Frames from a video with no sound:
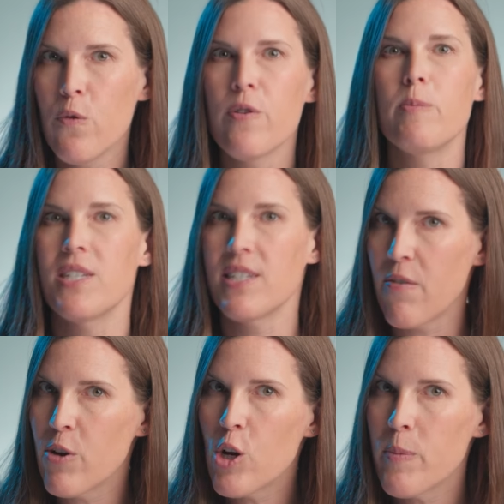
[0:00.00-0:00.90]
from
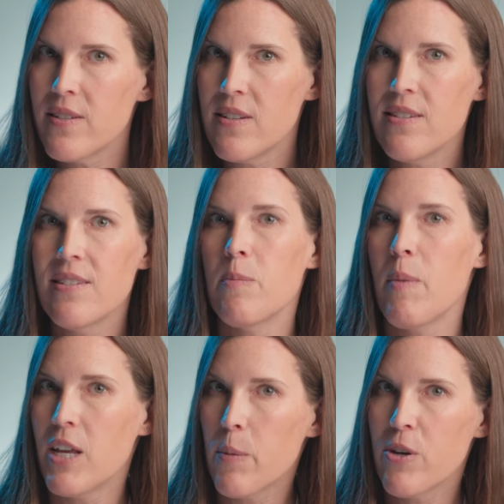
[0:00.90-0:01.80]
discovering your business to
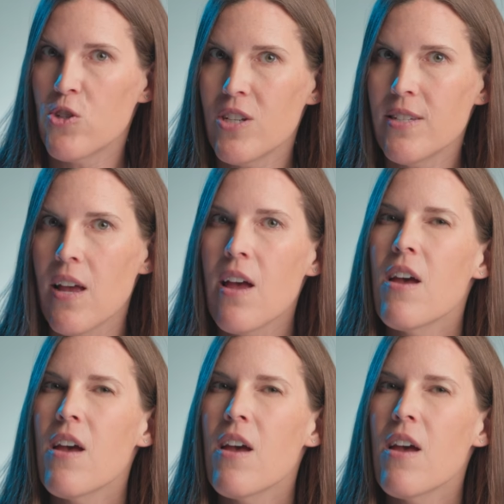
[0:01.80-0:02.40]
making a purchase,